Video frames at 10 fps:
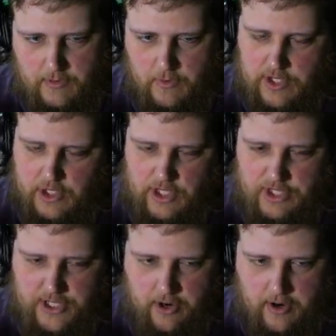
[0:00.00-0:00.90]
should just
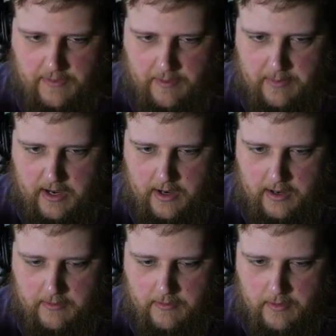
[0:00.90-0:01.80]
start at the beginning,
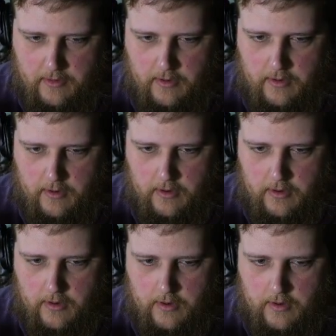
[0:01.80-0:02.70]

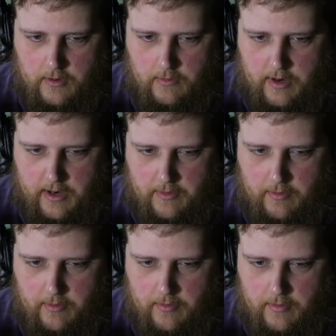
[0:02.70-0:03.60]
right?
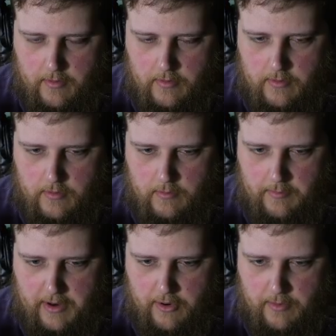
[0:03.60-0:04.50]

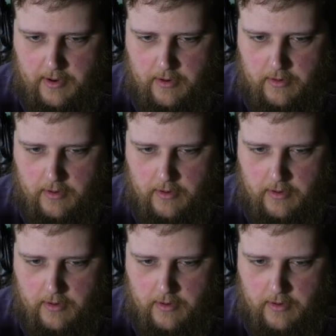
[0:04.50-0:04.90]
Mirror mode.